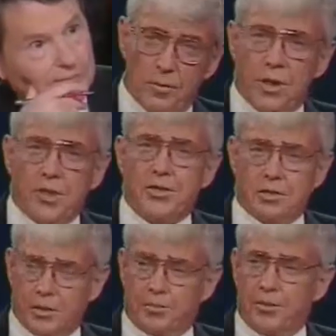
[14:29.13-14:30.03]
Well, this
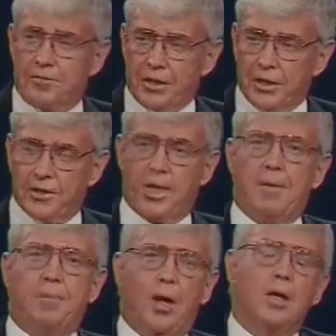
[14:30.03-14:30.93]
is a perfect
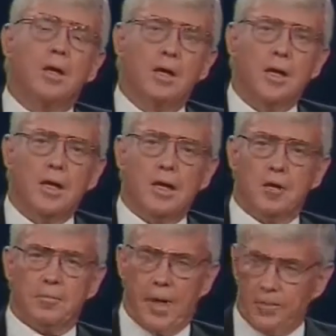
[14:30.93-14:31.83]
example.
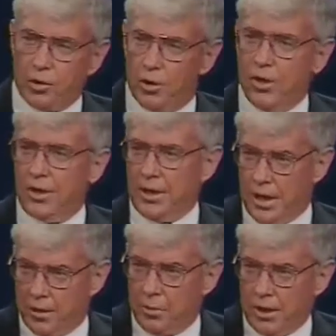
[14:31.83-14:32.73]
Bob Dole and
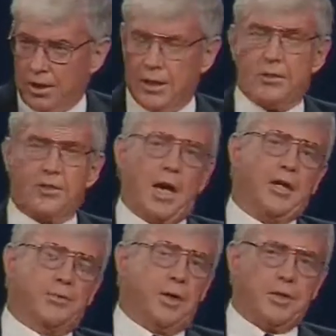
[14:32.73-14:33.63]
I want to cut the
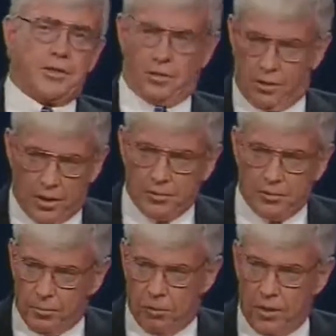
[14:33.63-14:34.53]
tax rates across
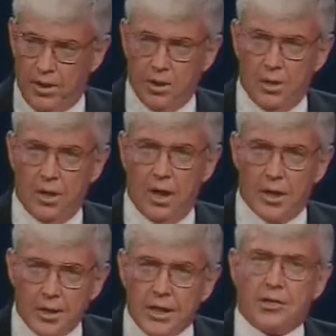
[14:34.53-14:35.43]
the board
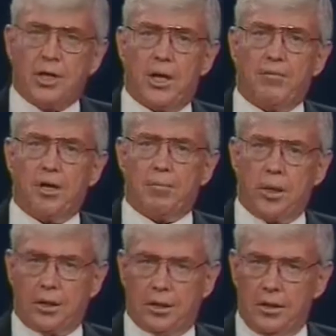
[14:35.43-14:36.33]
on each and every
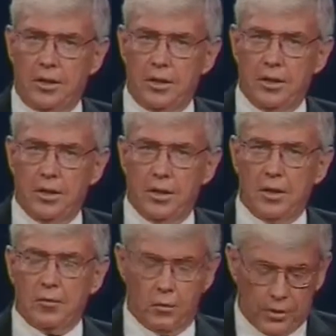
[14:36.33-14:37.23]
American
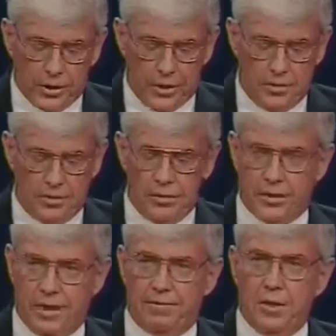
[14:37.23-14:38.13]
working,
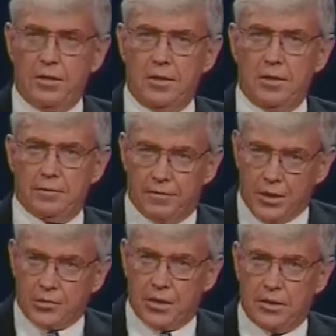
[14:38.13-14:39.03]
saving,
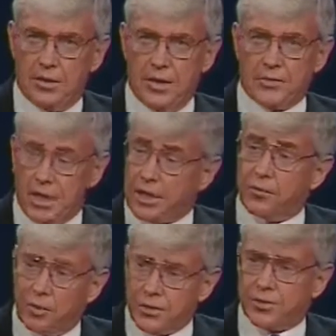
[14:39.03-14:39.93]
investing, and
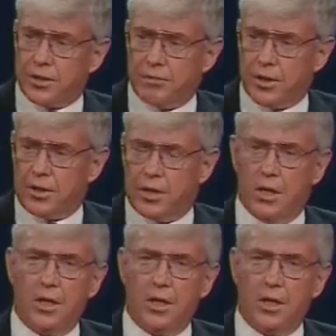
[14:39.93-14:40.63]
taking risks in America.